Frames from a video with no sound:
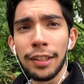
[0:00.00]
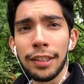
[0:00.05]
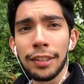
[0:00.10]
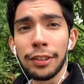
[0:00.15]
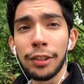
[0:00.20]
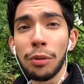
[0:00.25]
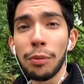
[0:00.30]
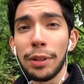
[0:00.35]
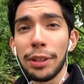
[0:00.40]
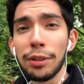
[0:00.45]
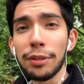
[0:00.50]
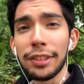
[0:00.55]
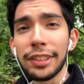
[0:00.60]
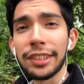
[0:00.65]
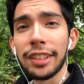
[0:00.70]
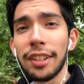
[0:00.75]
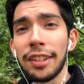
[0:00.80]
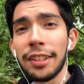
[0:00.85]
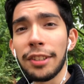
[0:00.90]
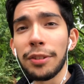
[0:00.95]
So when you're
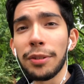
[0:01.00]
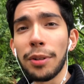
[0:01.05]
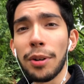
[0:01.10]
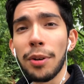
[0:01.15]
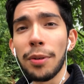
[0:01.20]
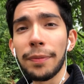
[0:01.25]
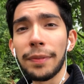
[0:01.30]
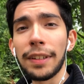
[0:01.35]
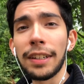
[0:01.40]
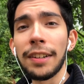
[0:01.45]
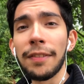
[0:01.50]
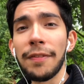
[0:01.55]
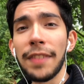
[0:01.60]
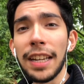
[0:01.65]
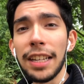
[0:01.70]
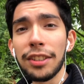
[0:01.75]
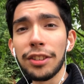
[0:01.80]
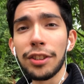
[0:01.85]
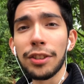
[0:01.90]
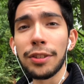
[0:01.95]
starting your own
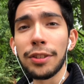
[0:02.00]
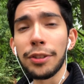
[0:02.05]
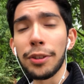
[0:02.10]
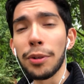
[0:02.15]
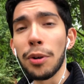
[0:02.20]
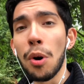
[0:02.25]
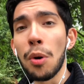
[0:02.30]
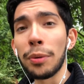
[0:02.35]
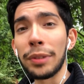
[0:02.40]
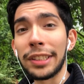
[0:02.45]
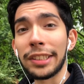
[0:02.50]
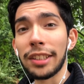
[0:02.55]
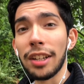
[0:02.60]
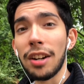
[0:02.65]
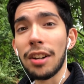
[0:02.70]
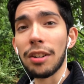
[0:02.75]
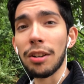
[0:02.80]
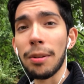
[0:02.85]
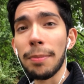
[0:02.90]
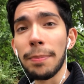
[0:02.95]
venture, your own
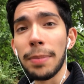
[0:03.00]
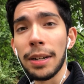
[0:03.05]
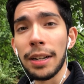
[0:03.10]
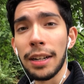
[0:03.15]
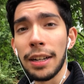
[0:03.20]
startup,